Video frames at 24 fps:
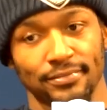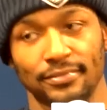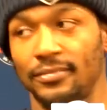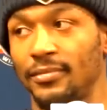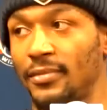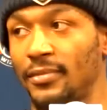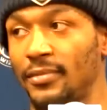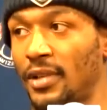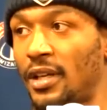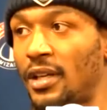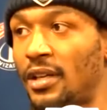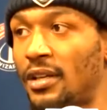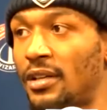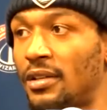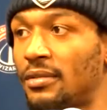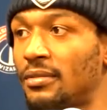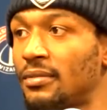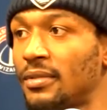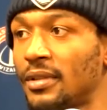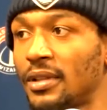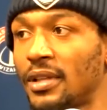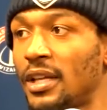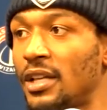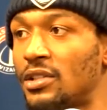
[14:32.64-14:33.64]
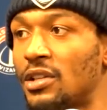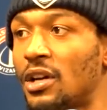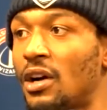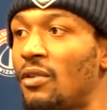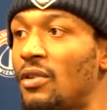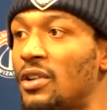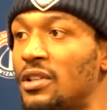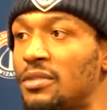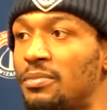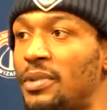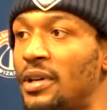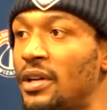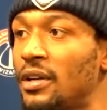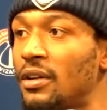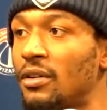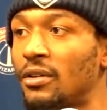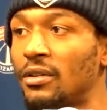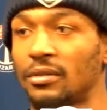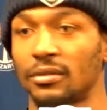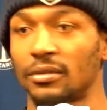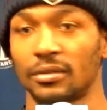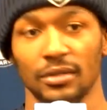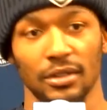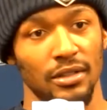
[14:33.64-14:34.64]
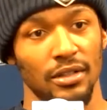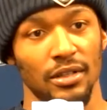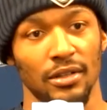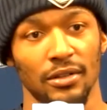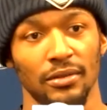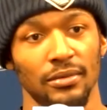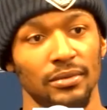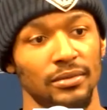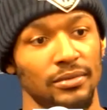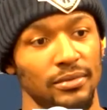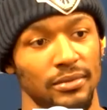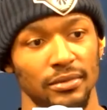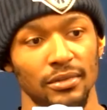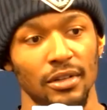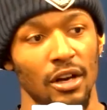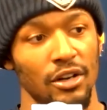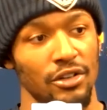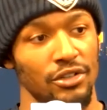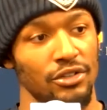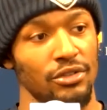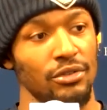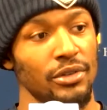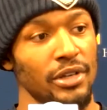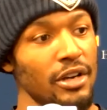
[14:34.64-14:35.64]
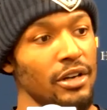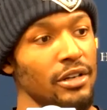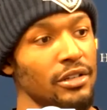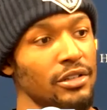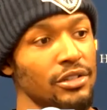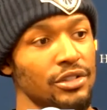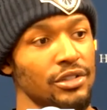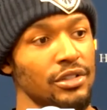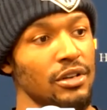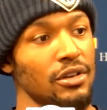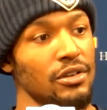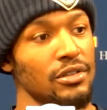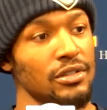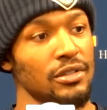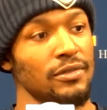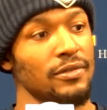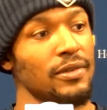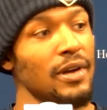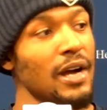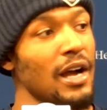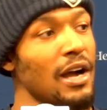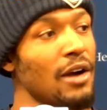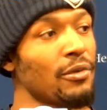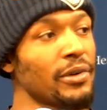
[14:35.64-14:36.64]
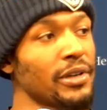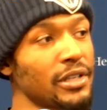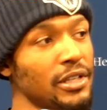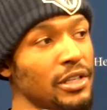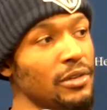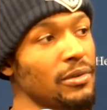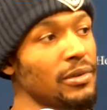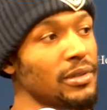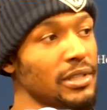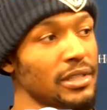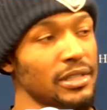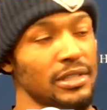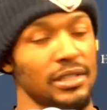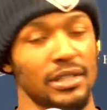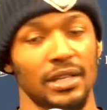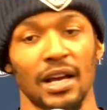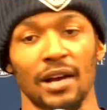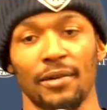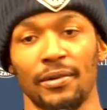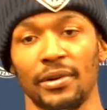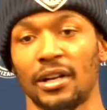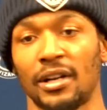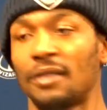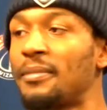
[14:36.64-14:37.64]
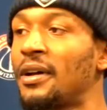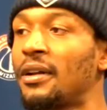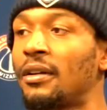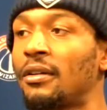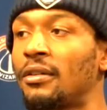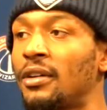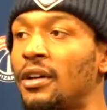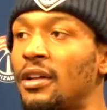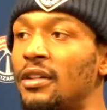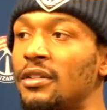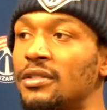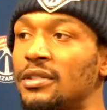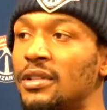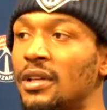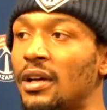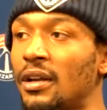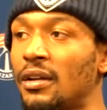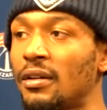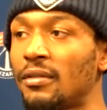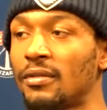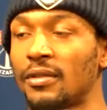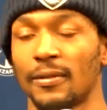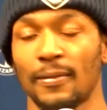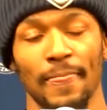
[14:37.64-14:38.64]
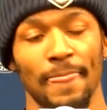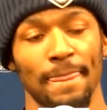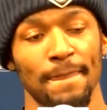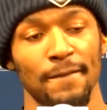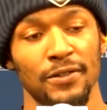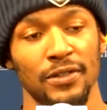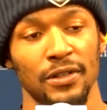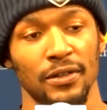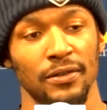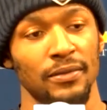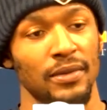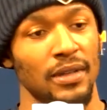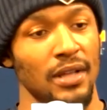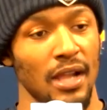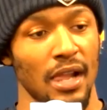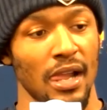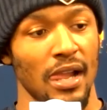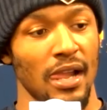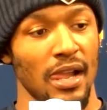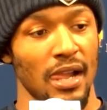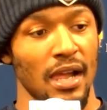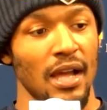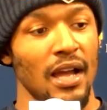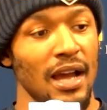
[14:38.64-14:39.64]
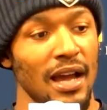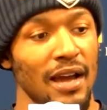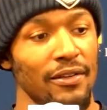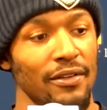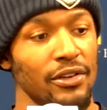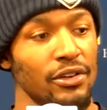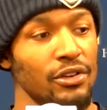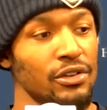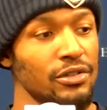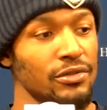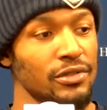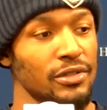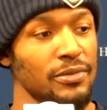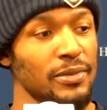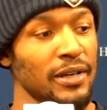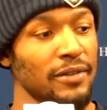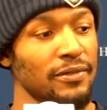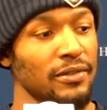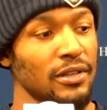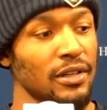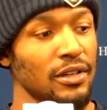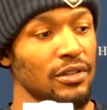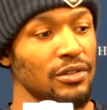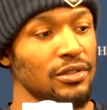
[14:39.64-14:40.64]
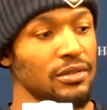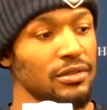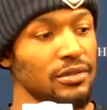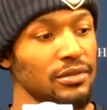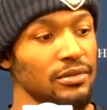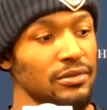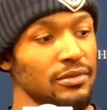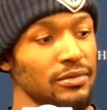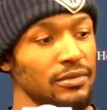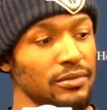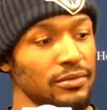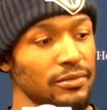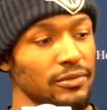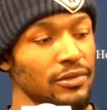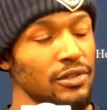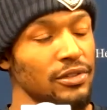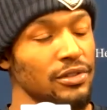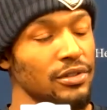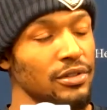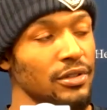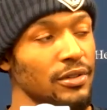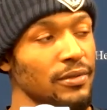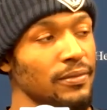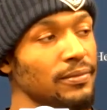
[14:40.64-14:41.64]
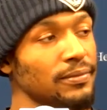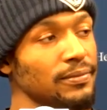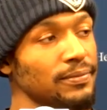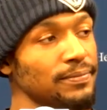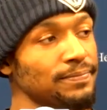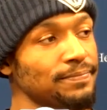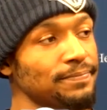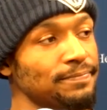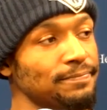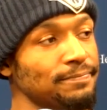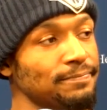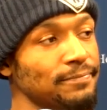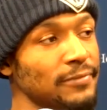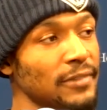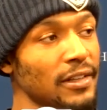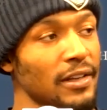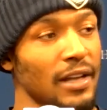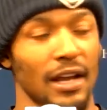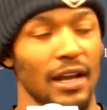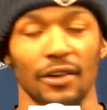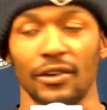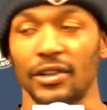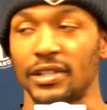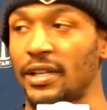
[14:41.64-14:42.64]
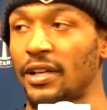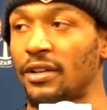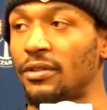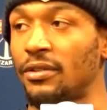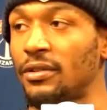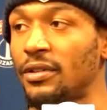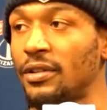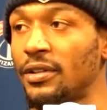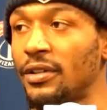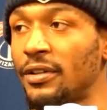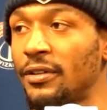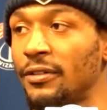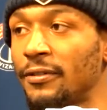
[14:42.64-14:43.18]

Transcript: And he's always big on, you know, our true character shows on how we deal with this and how we come out on the other side of it. So I have a huge respect for coach, for sure. And how he's handled the year.